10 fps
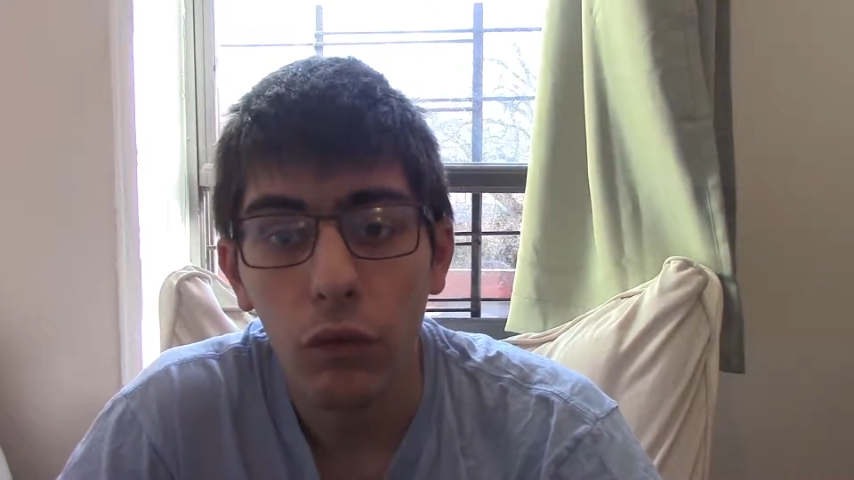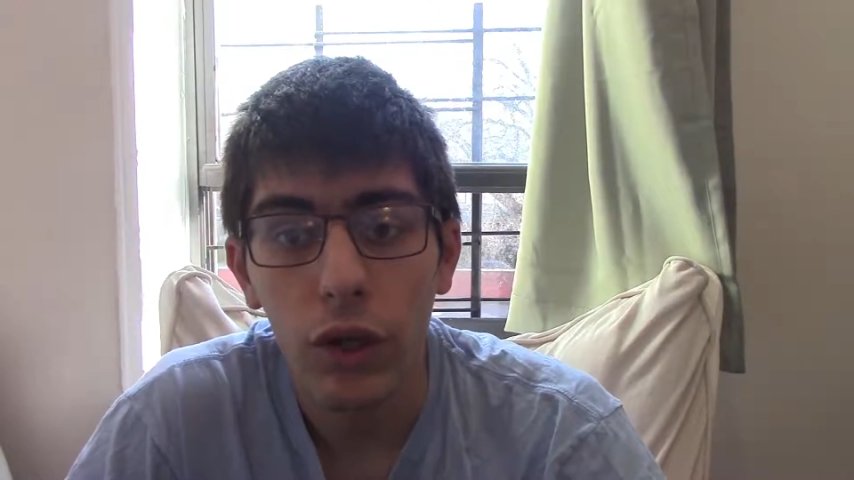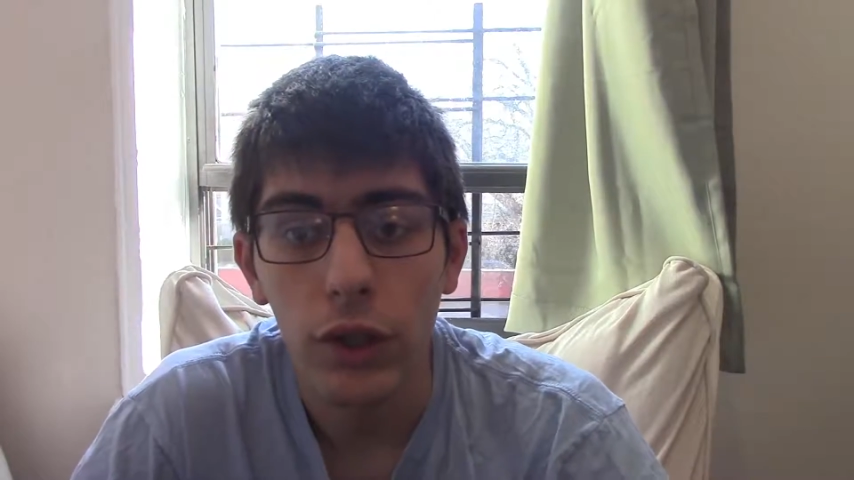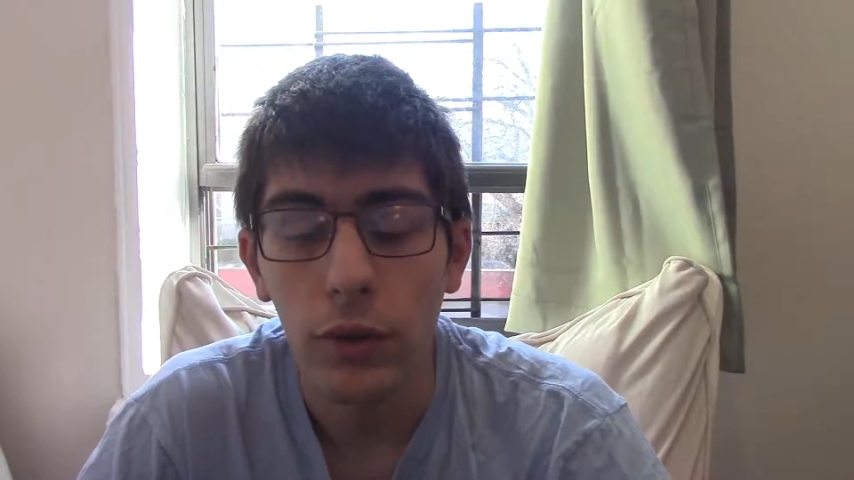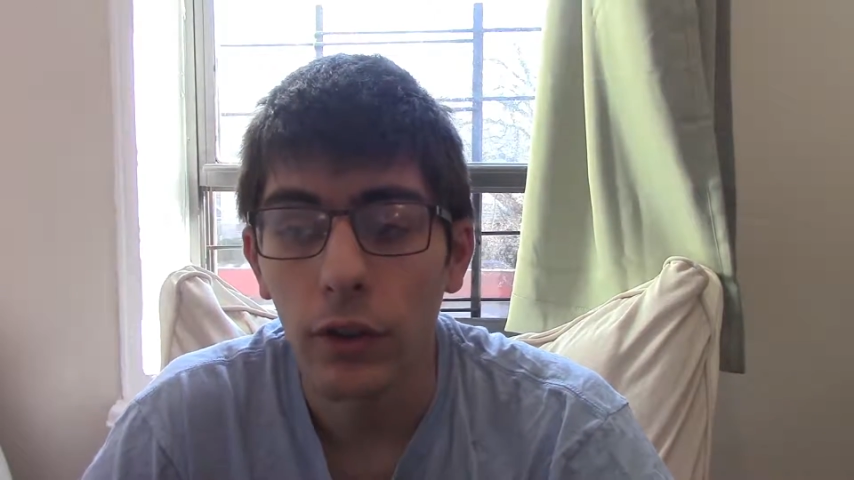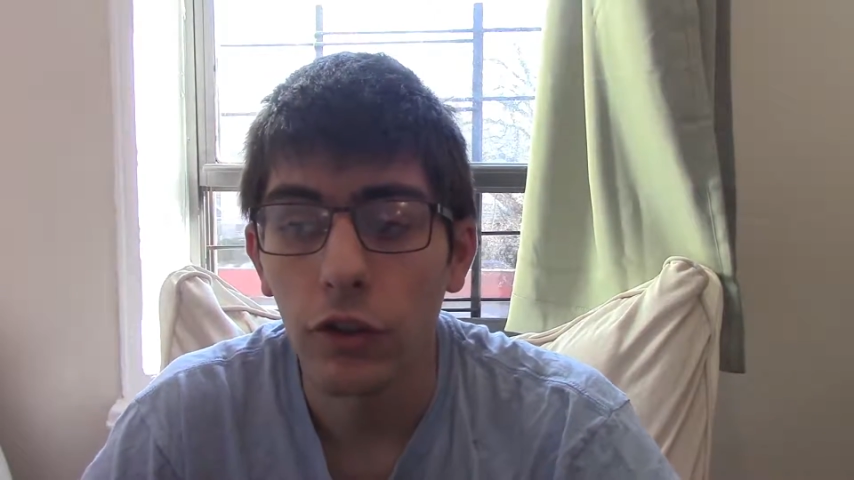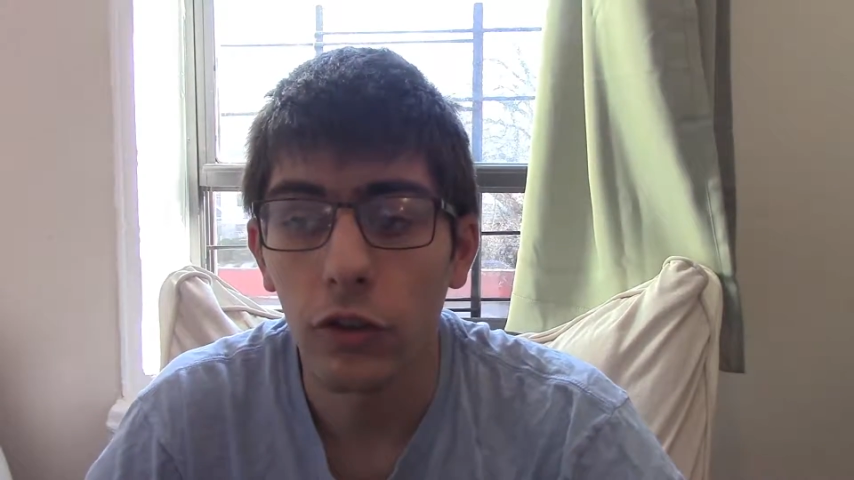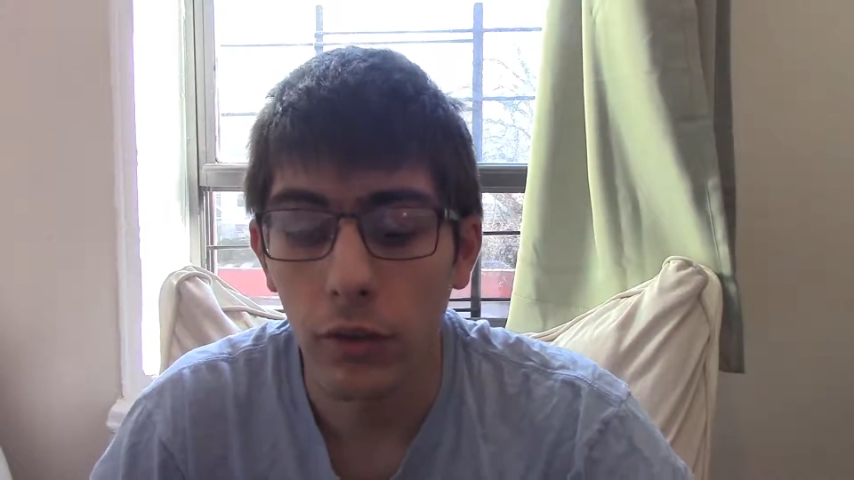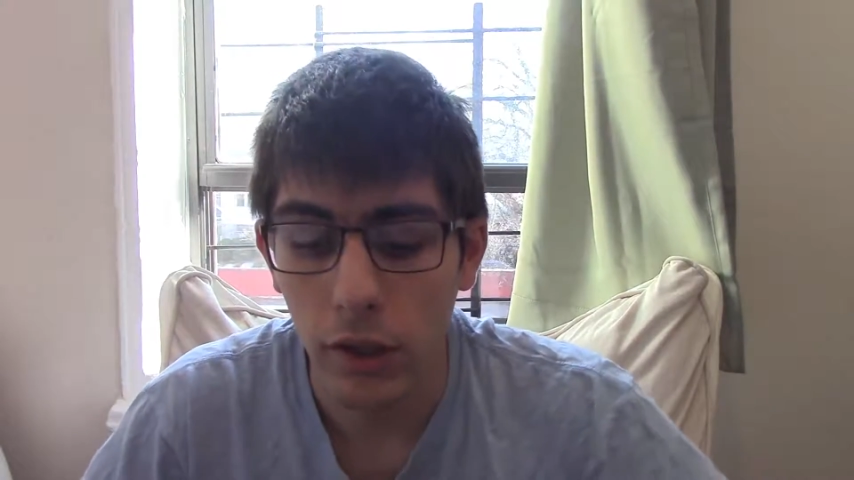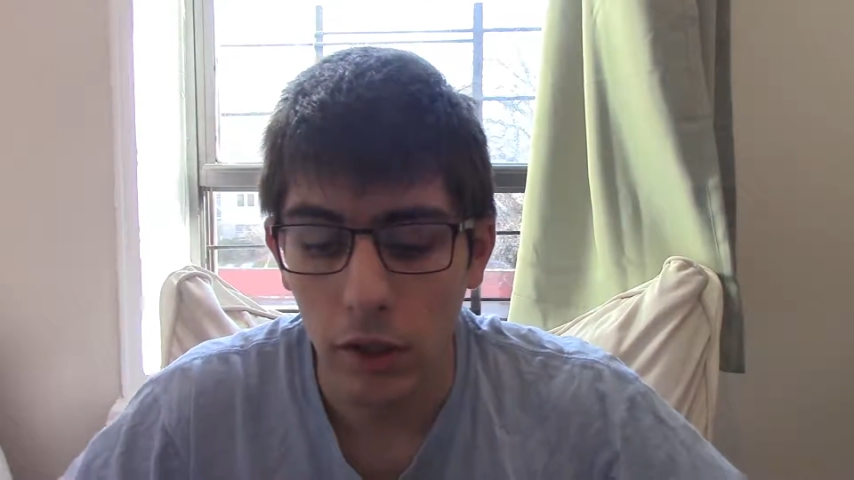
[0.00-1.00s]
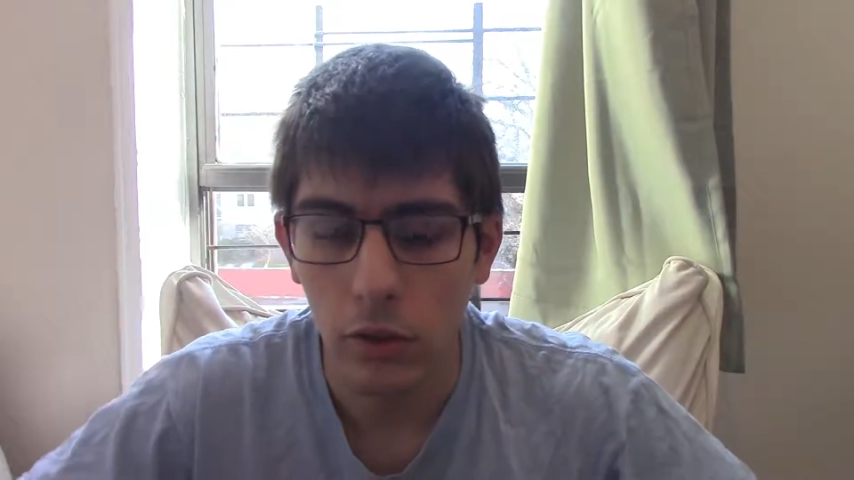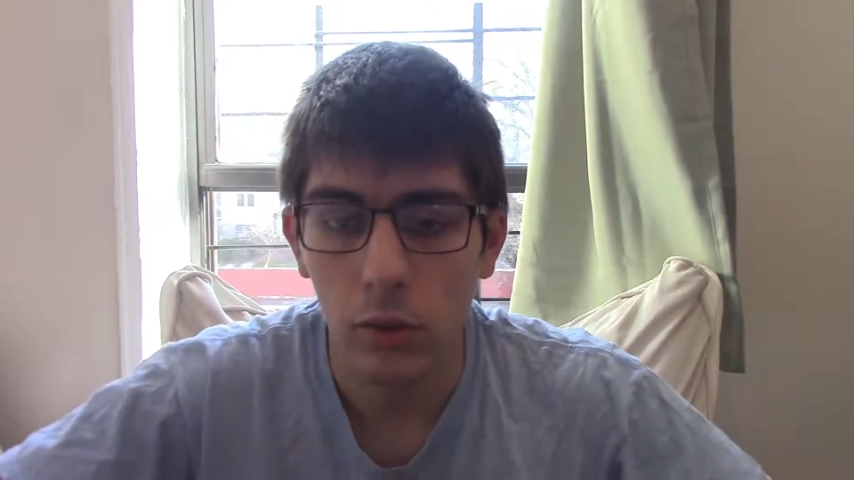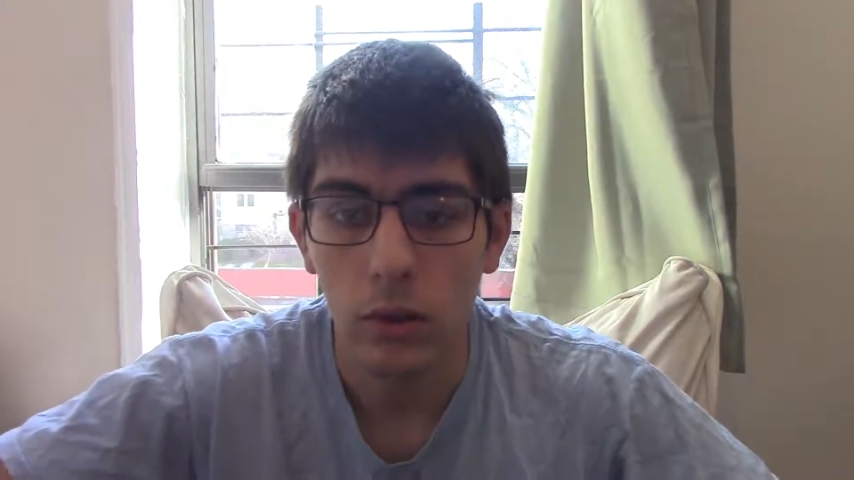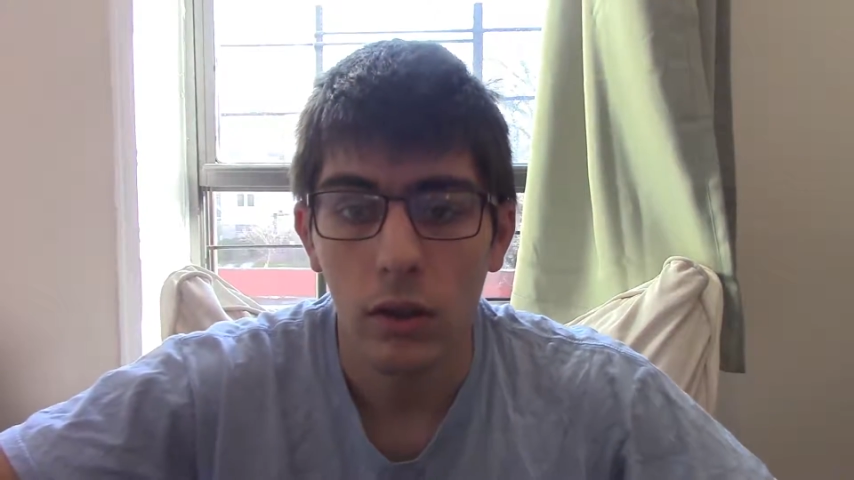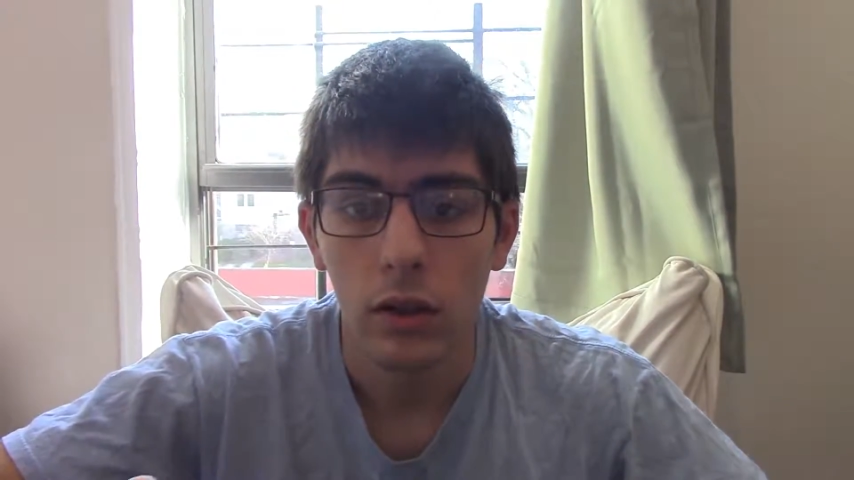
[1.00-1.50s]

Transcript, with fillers: video on showing you